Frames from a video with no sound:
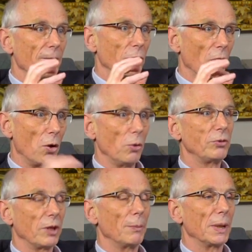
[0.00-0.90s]
to
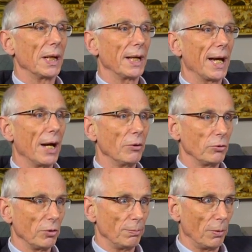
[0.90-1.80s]
hold someone
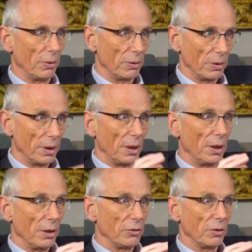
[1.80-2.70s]
accountable
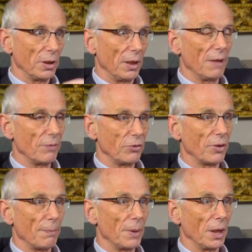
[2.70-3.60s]
to deliver
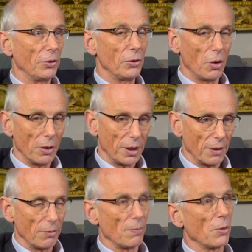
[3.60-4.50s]
something and not
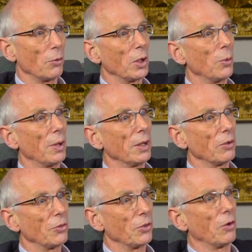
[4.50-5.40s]
give them the required
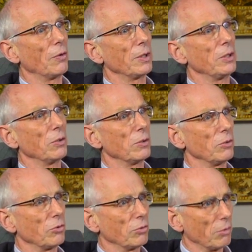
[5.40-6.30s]
authority or
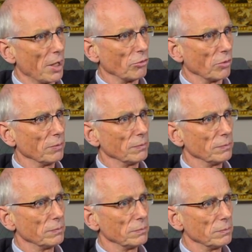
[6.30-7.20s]
discretion.
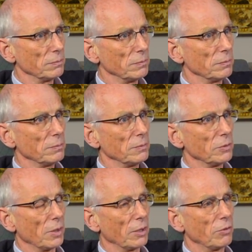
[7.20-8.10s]

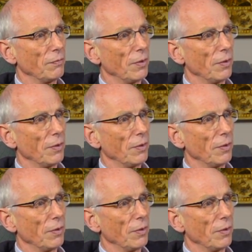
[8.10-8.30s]
So that's the